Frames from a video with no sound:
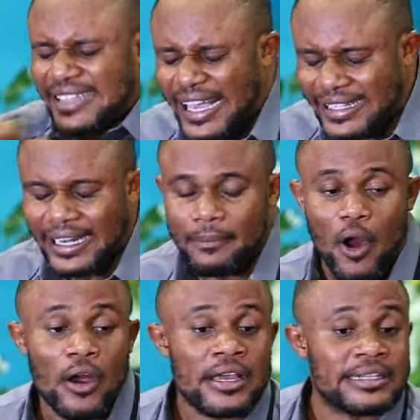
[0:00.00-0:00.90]
can't take it
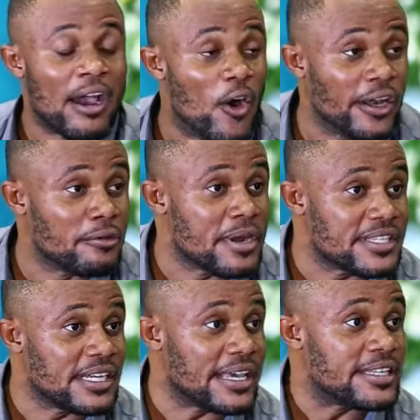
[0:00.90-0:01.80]
anymore. The only
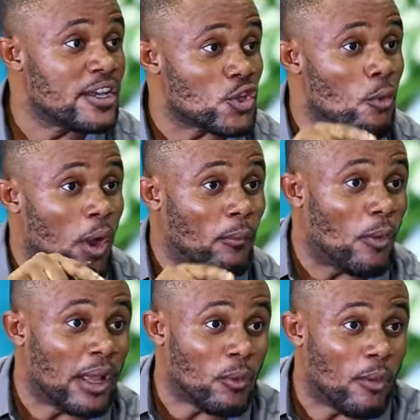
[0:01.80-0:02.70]
reason is so,
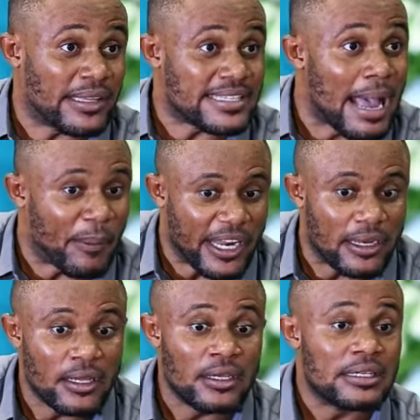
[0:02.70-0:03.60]
what, what, what, what is
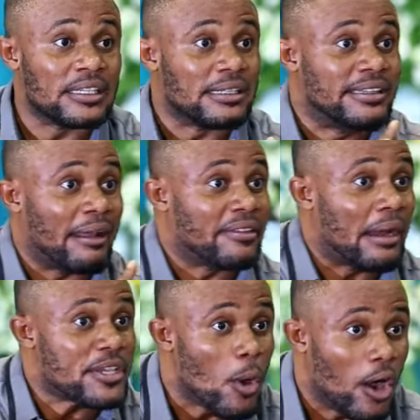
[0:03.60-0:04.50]
happening? There,
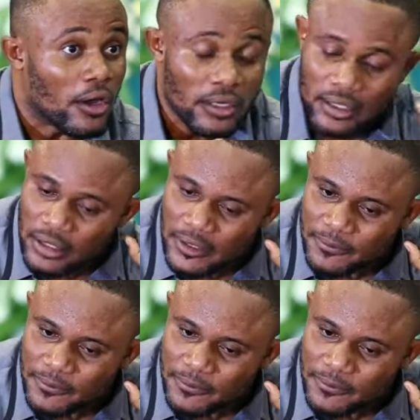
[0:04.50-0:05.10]
there is all